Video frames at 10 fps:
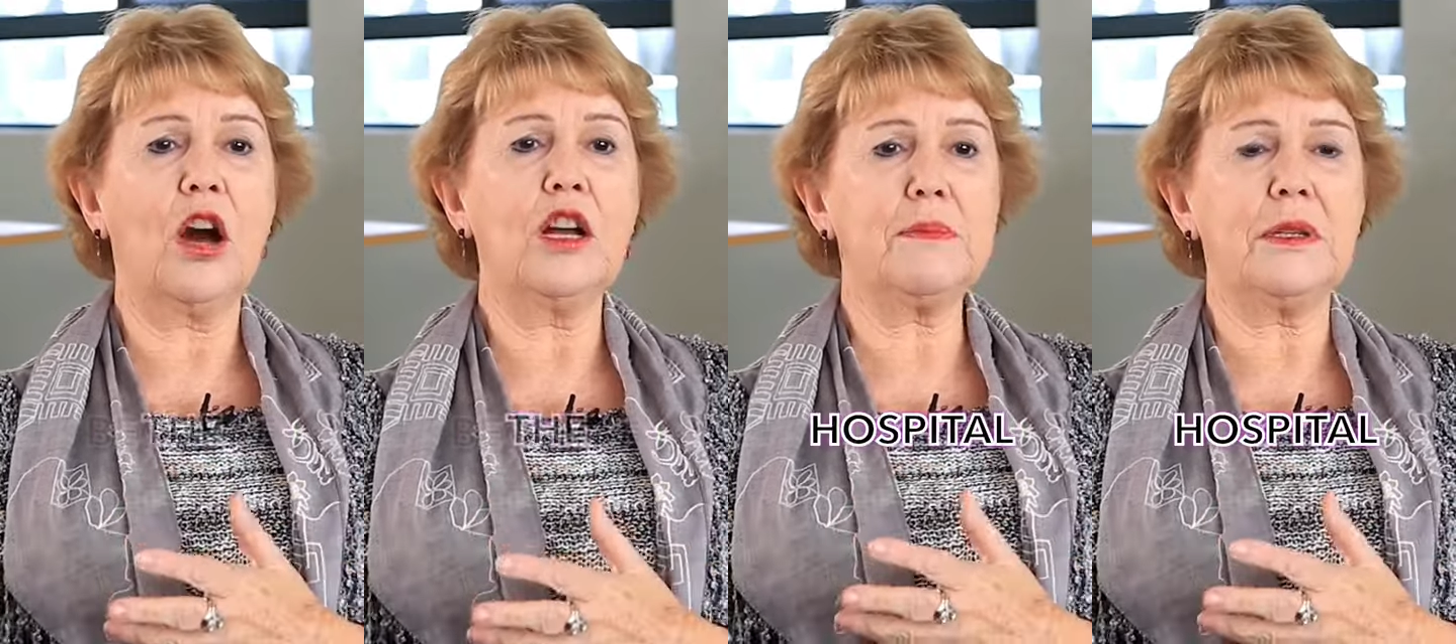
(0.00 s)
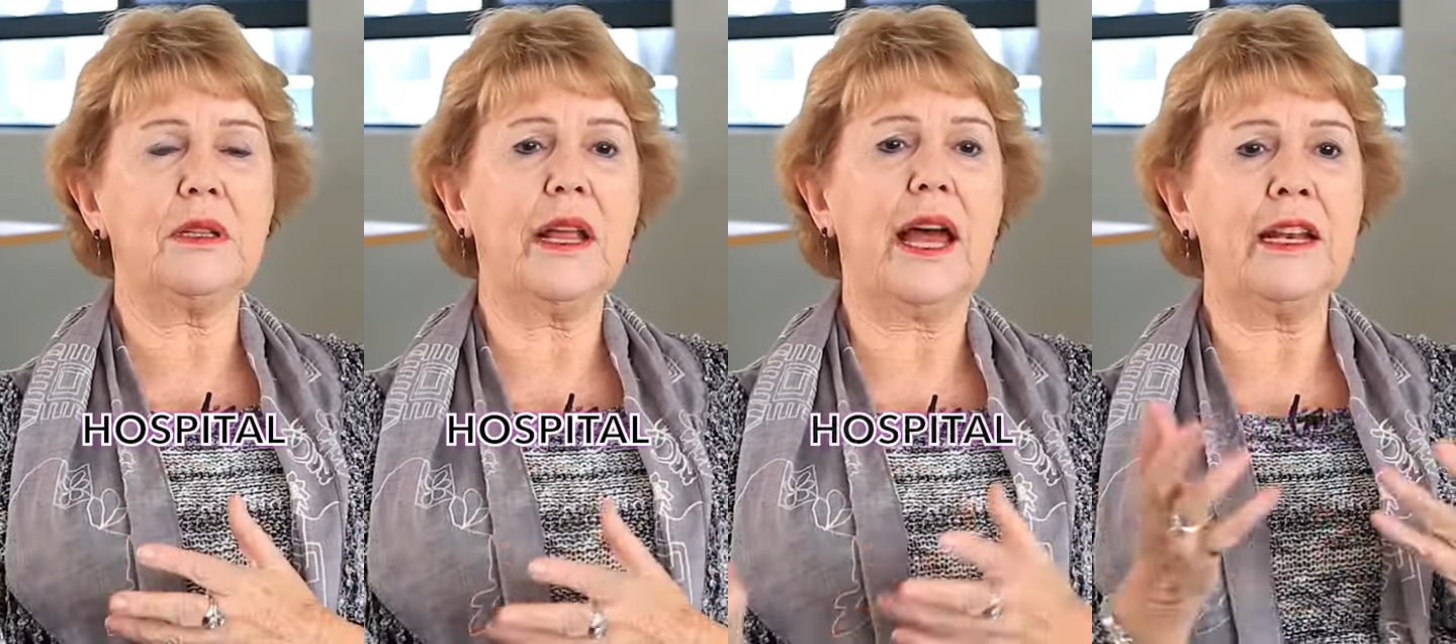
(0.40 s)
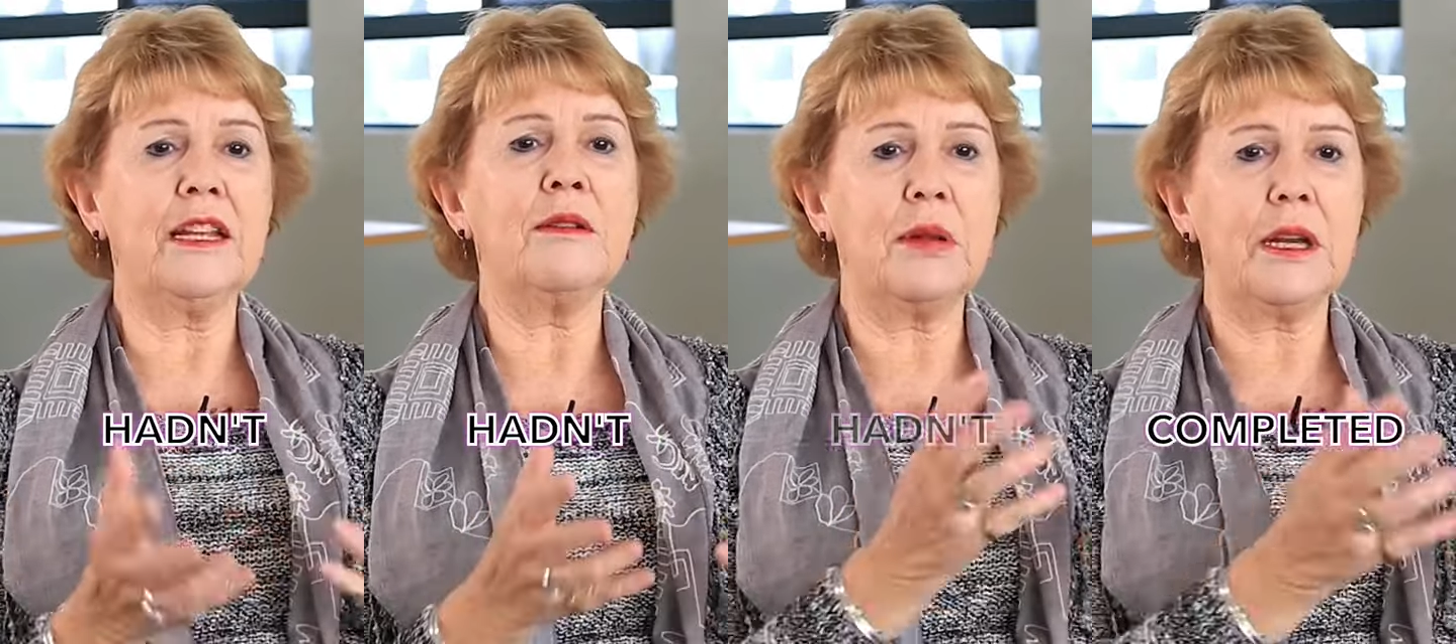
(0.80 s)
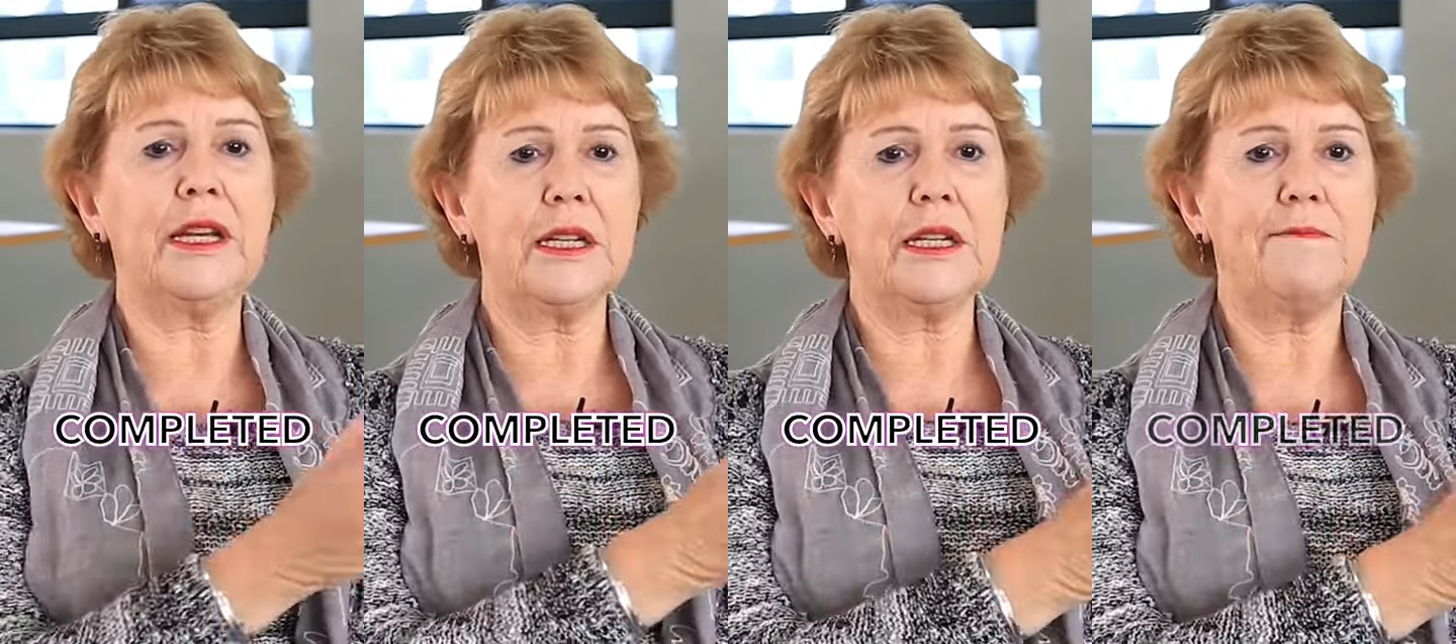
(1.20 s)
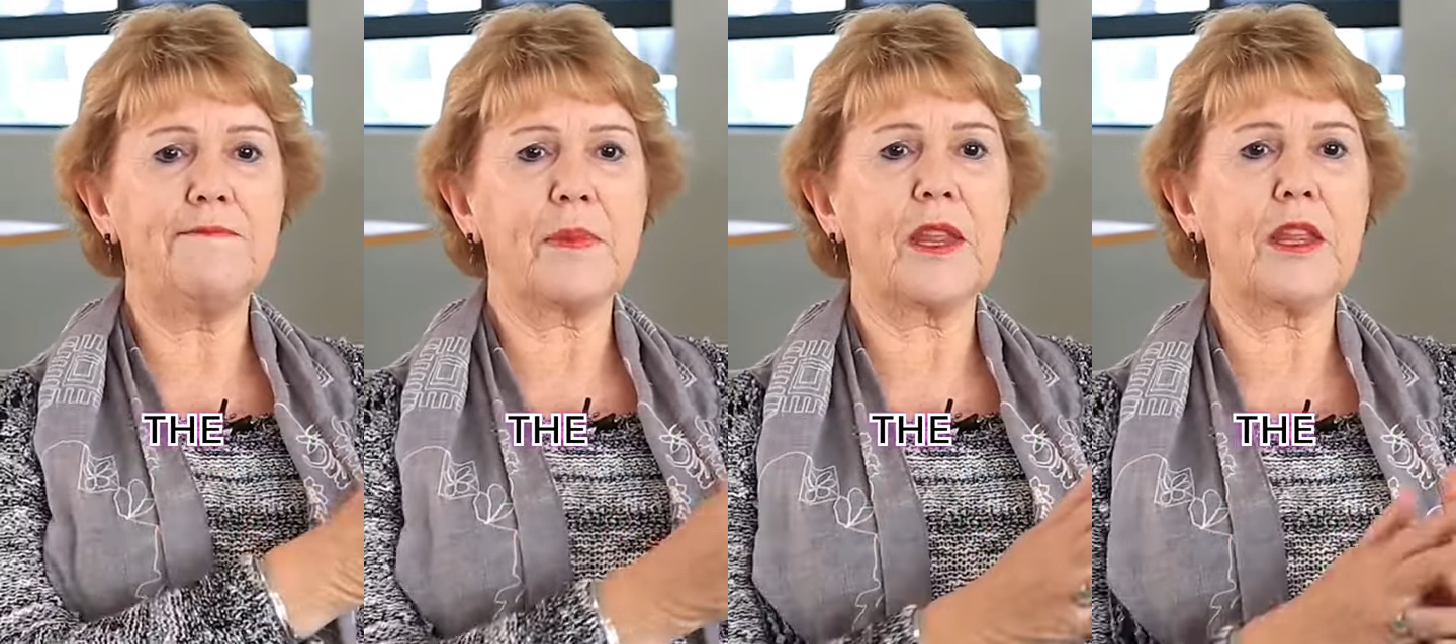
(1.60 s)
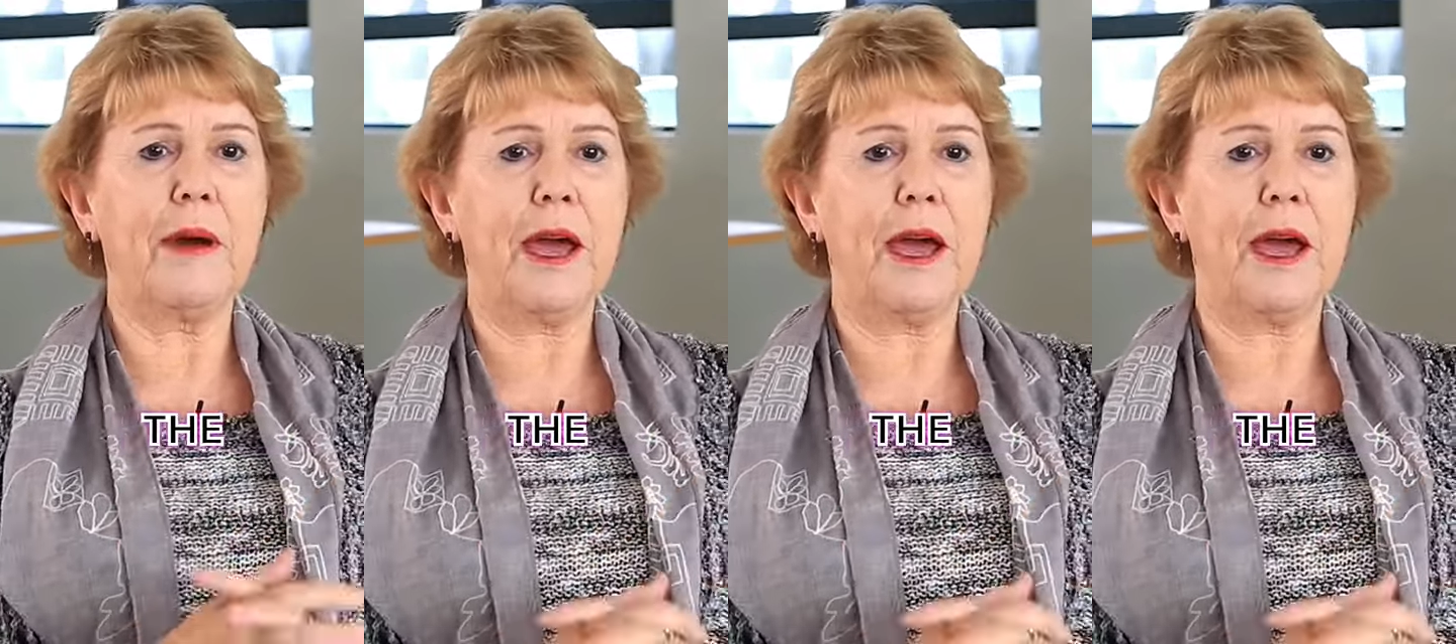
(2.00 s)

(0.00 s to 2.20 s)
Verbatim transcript: hospital hadn't completed the